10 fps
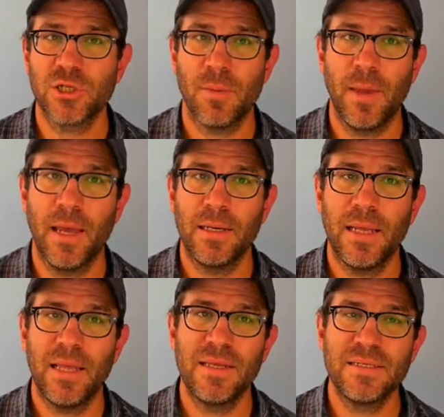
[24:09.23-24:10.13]
command
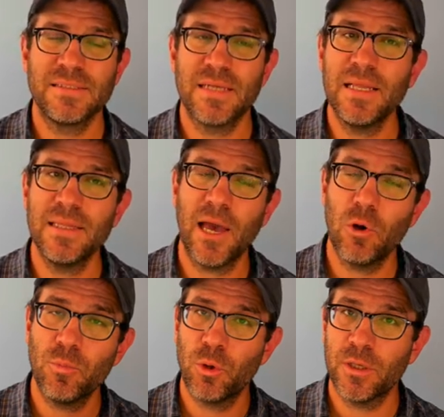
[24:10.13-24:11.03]
and then assign the
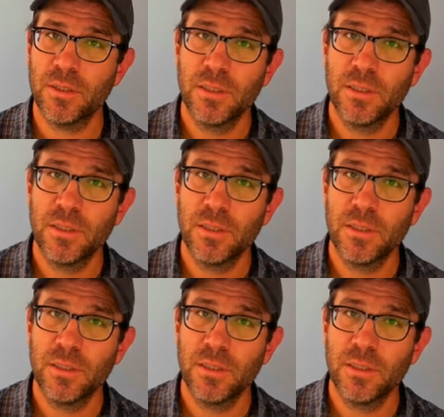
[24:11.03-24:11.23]
output